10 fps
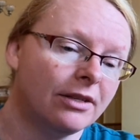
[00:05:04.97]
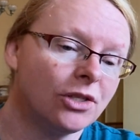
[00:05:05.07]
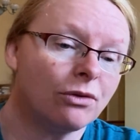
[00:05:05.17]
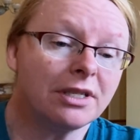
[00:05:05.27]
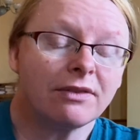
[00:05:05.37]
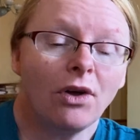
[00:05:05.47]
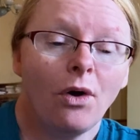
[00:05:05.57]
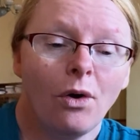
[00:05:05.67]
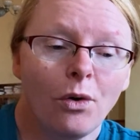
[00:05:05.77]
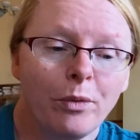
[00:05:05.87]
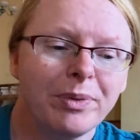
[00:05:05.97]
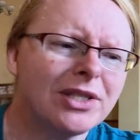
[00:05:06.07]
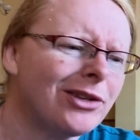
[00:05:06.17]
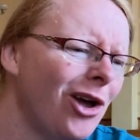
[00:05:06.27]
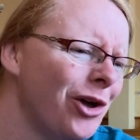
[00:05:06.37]
stories of hope,
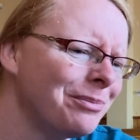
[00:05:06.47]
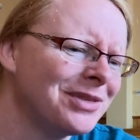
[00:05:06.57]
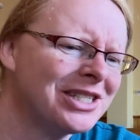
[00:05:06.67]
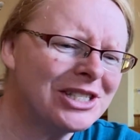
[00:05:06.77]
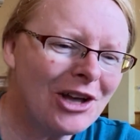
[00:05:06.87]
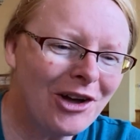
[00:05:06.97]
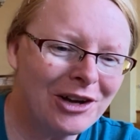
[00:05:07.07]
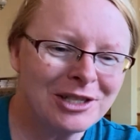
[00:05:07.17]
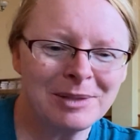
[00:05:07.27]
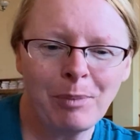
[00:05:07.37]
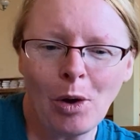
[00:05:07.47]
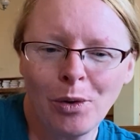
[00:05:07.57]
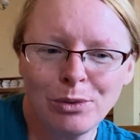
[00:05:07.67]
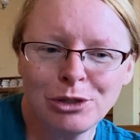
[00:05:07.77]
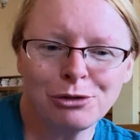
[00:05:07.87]
psalms, songs,
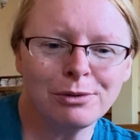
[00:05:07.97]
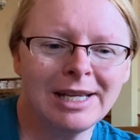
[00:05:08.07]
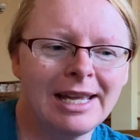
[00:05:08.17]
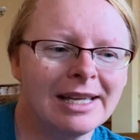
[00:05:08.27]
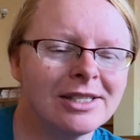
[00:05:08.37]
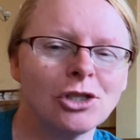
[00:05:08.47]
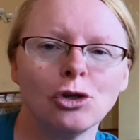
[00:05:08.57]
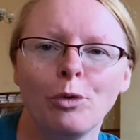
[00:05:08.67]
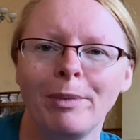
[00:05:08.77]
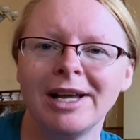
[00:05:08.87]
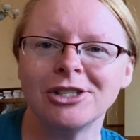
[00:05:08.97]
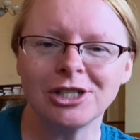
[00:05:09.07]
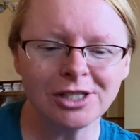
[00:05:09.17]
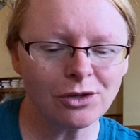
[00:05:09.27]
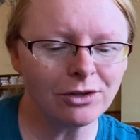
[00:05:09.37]
poetry, and so
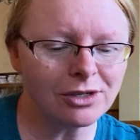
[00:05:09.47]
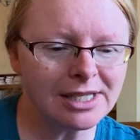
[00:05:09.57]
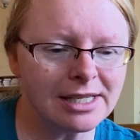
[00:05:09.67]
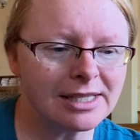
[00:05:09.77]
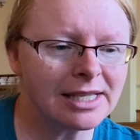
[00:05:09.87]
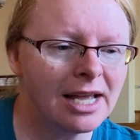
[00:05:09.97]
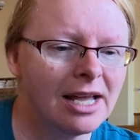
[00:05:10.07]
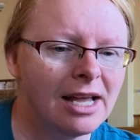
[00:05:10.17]
much. And so there's this